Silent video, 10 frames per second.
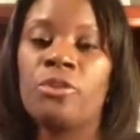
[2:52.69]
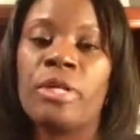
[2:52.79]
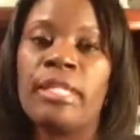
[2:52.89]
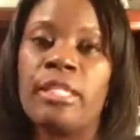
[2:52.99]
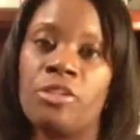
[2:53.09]

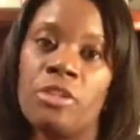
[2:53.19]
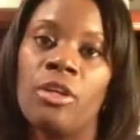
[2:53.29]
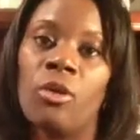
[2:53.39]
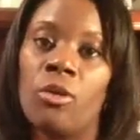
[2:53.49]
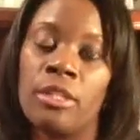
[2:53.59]
transition
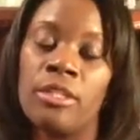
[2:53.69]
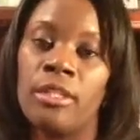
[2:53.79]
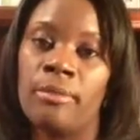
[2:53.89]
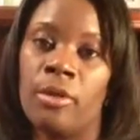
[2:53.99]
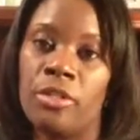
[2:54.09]
than going into
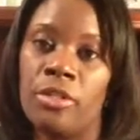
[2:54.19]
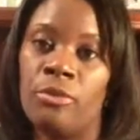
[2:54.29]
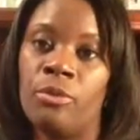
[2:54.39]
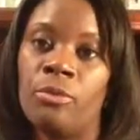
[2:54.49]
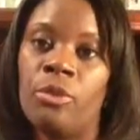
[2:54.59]
the emergency room.